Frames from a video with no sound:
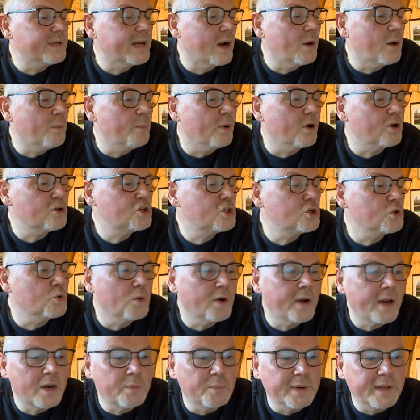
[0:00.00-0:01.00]
down by a
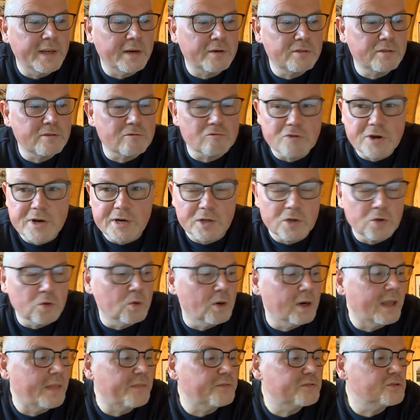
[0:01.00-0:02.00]
short head. But he had 3
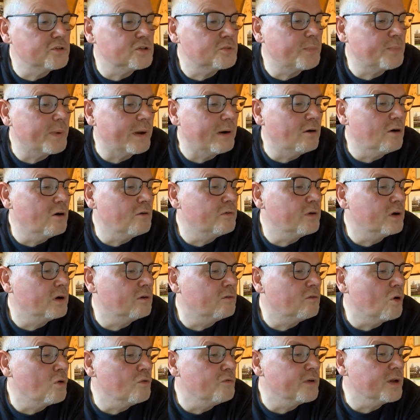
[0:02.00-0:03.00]
1/4 lengths to spare over
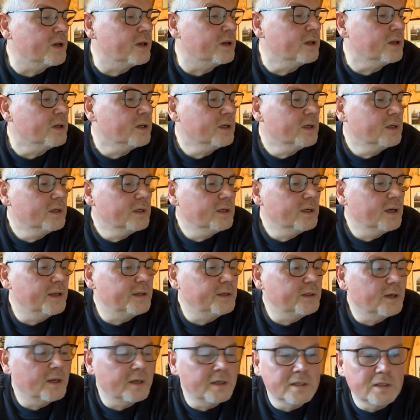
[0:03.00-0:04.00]
Arovian
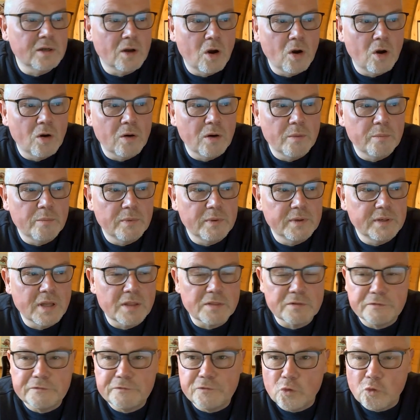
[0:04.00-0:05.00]
and
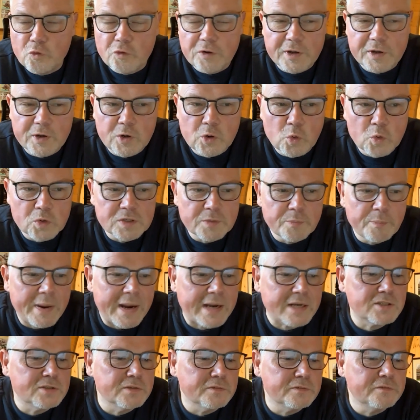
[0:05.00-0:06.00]
another 4 1/4
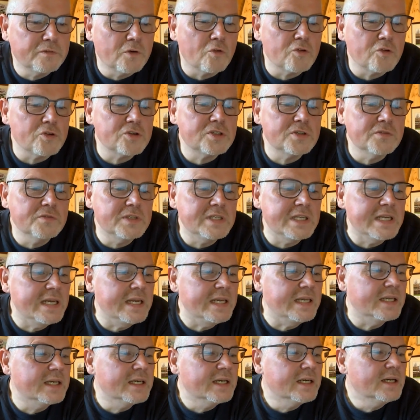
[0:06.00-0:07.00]
back to Forest of
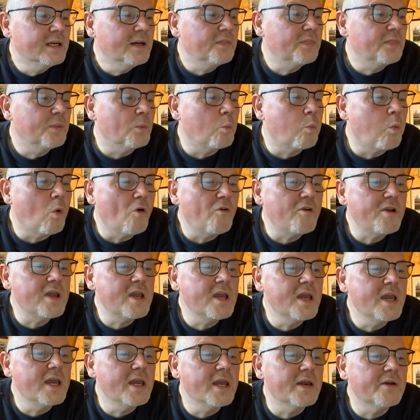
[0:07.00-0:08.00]
Dean. The
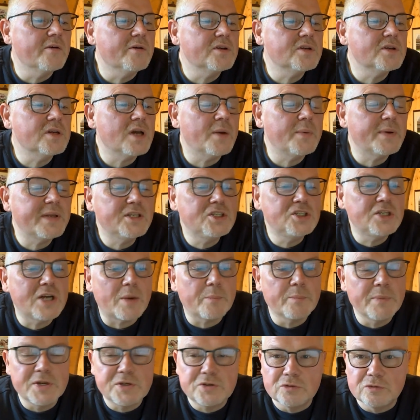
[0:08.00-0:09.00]
worry here is, I mean,
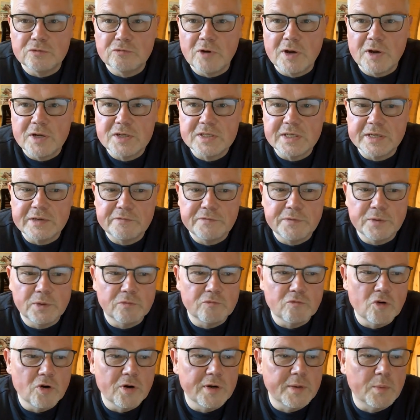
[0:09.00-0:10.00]
Jack Mitchell rides
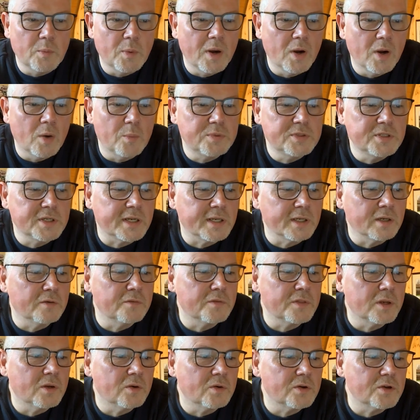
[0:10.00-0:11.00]
Lingfield really well, particularly
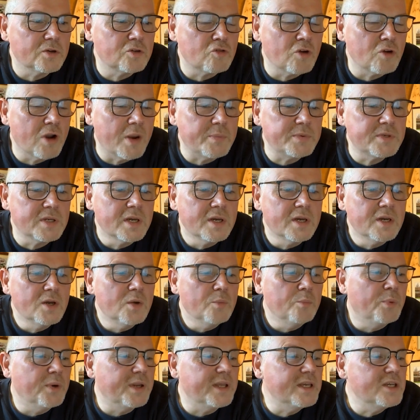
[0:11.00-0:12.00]
over the longer trips,
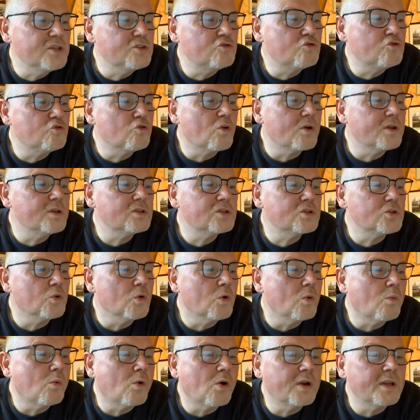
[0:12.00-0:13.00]
but he is drawn in
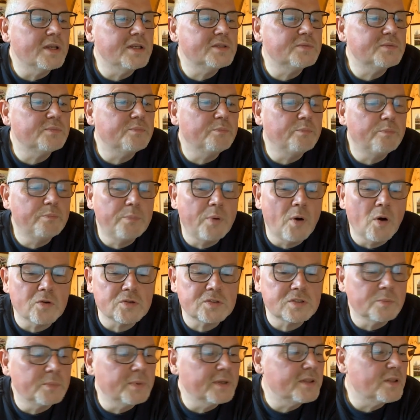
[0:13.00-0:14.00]
stall 1. He's
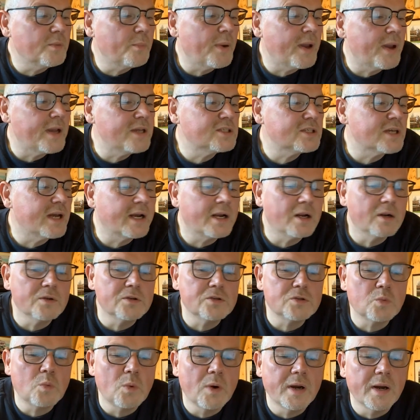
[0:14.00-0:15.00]
possibly the pace angle
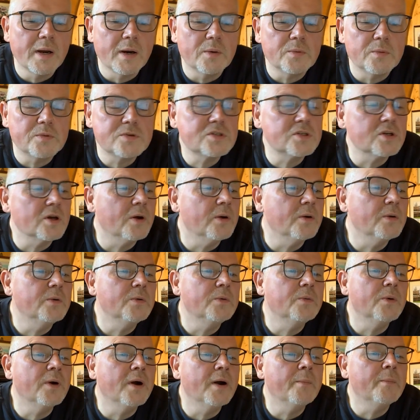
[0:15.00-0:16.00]
as well.
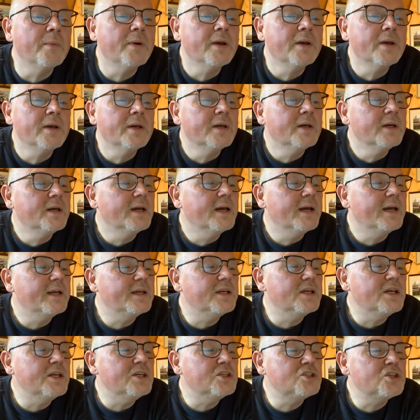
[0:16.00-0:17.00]
So
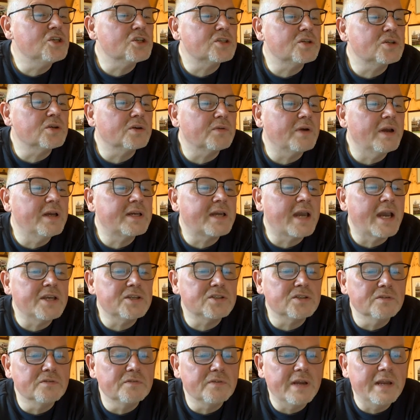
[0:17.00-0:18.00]
it's just a
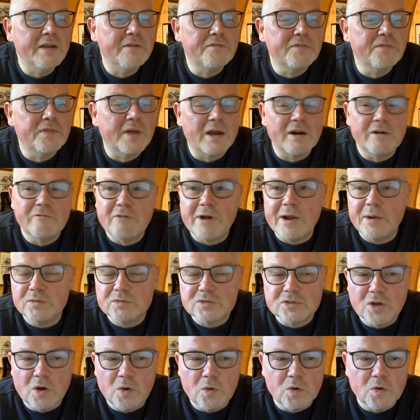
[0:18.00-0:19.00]
case of if that
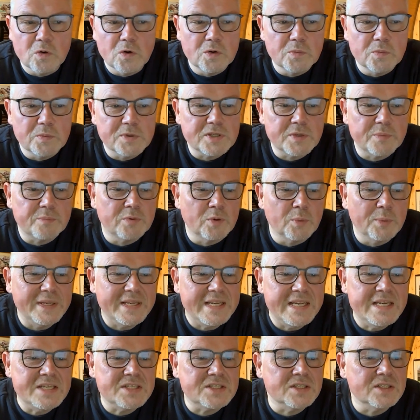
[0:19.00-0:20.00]
rail's no good, which it
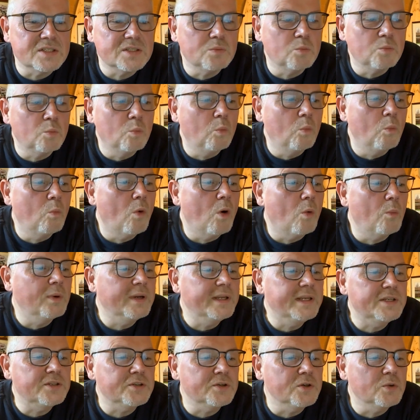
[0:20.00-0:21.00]
probably isn't, what
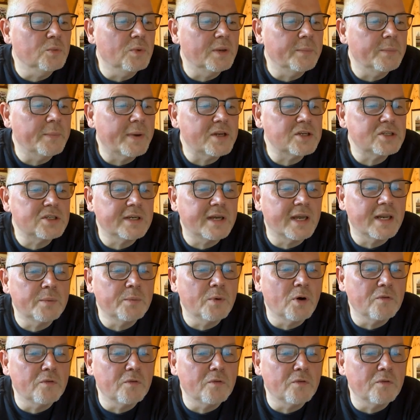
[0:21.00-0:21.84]
will he do? Will he manage to get him